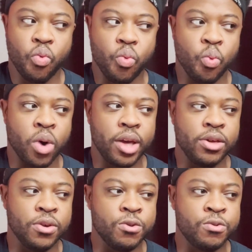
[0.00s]
what
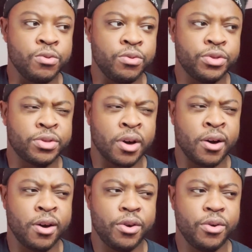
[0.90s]
you
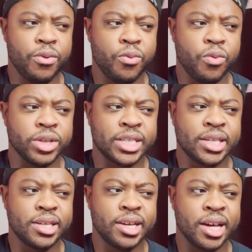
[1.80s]
thought was
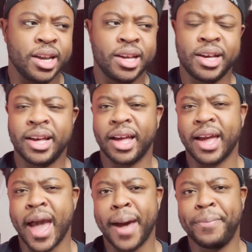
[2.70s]
gonna
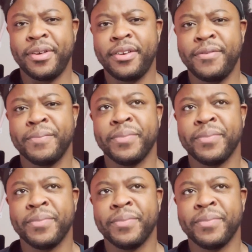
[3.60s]
happen.